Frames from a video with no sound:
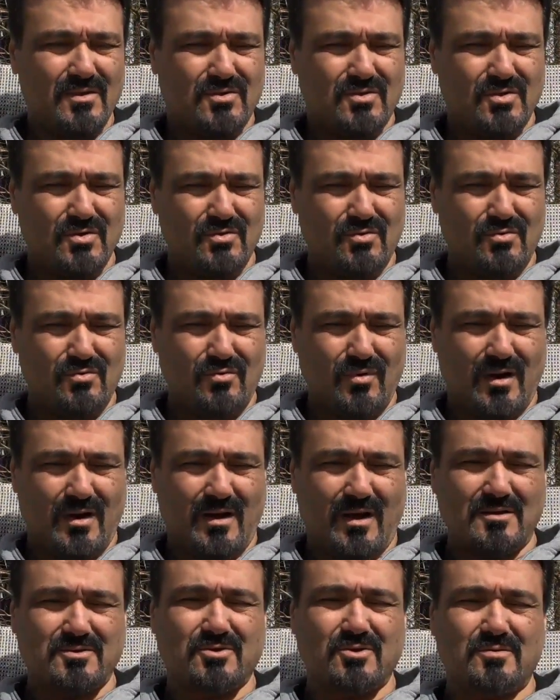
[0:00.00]

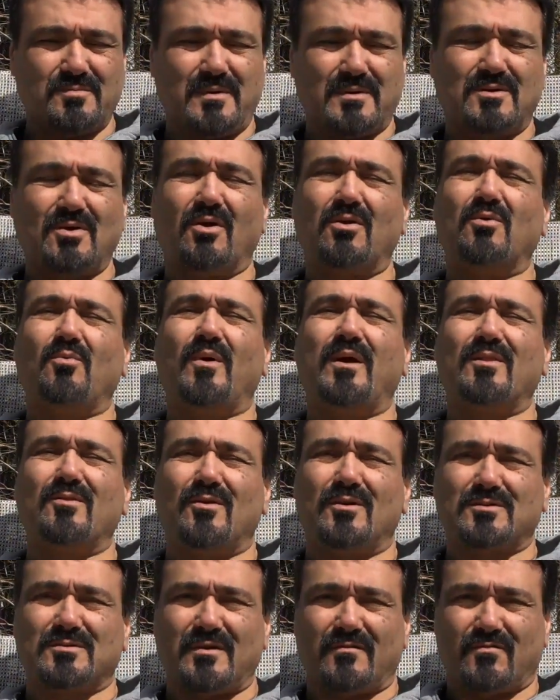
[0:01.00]
total weight
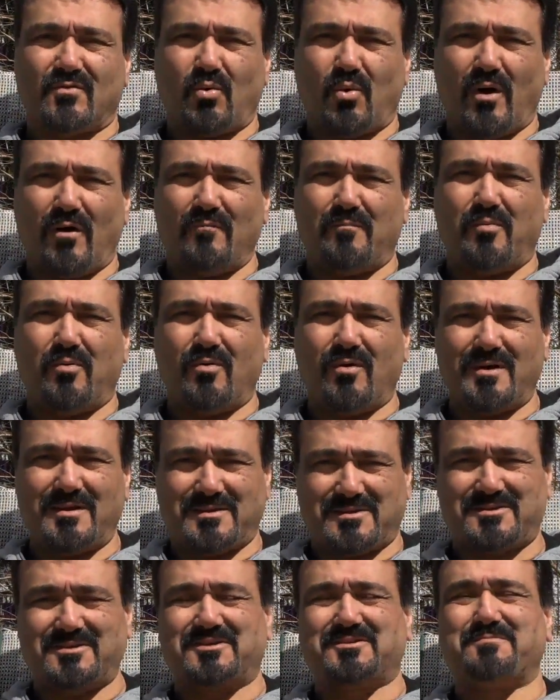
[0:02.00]
loss of
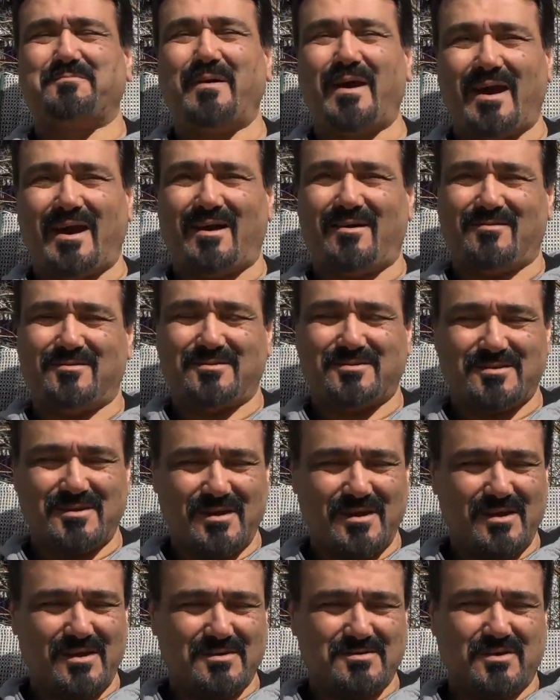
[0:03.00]
12.6 pounds.
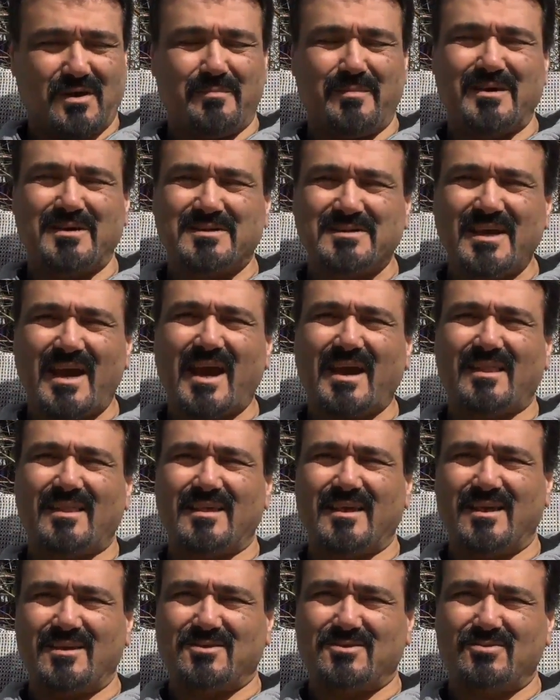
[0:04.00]
So I'm
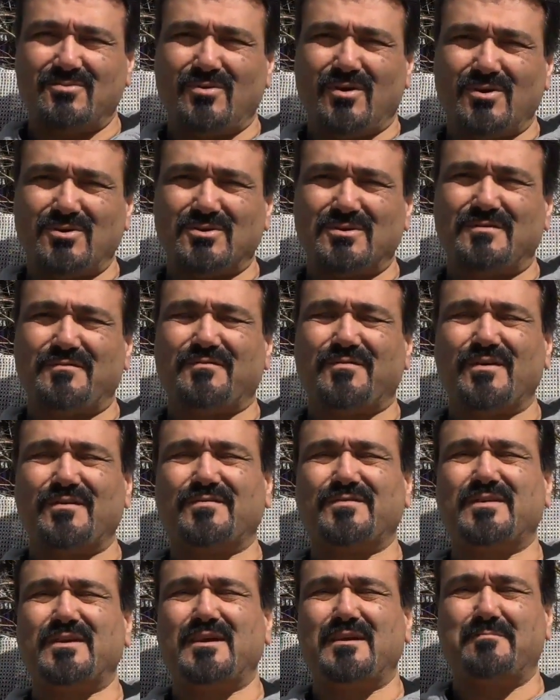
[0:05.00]
exactly at
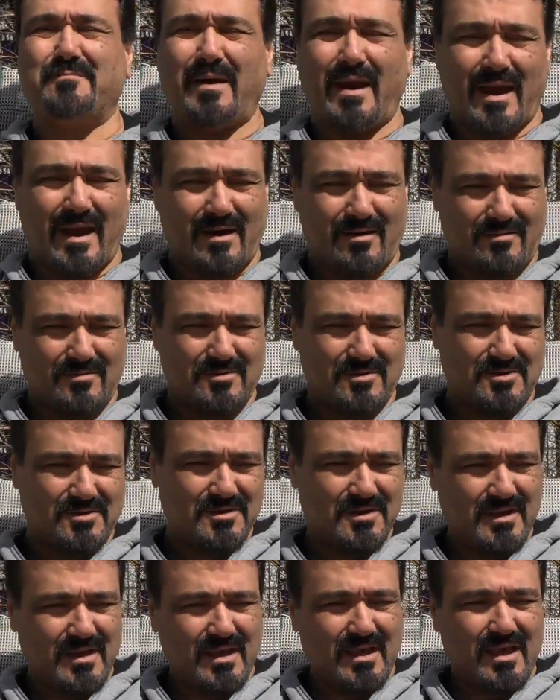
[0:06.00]
215
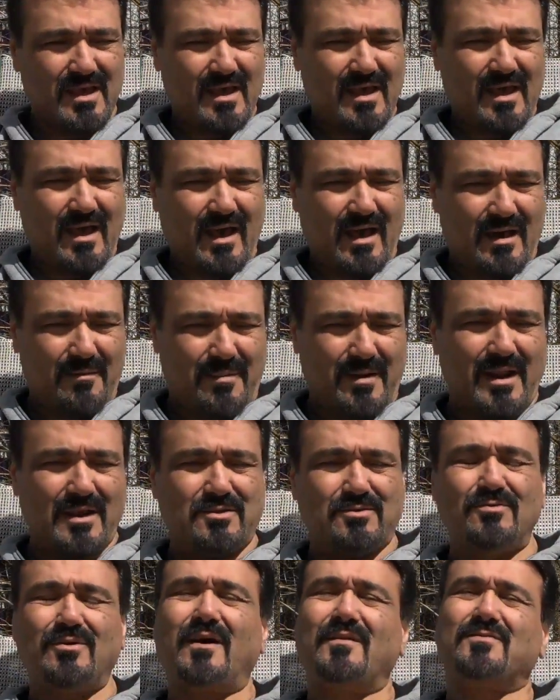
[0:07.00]
pounds. But I
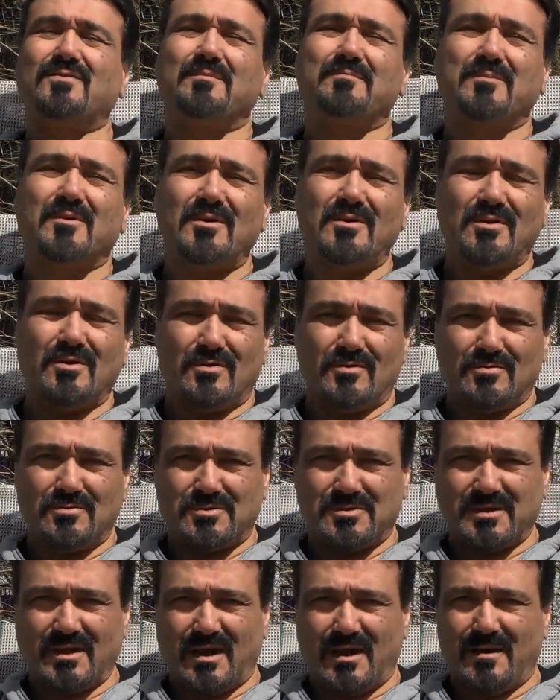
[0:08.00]
do have some good
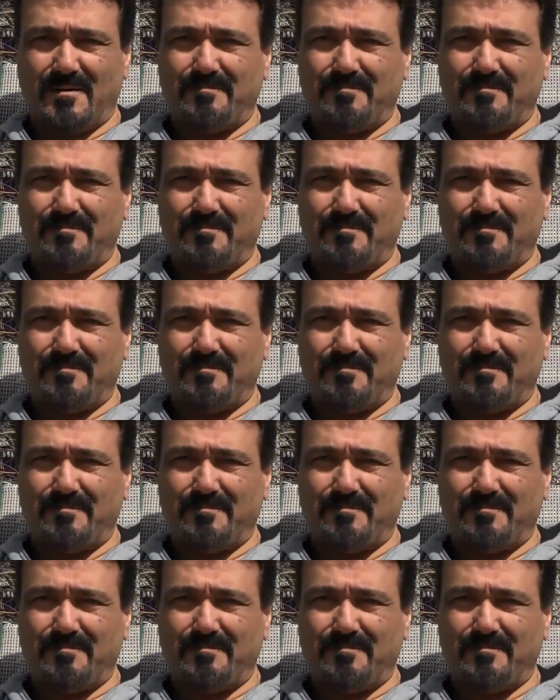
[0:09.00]
news.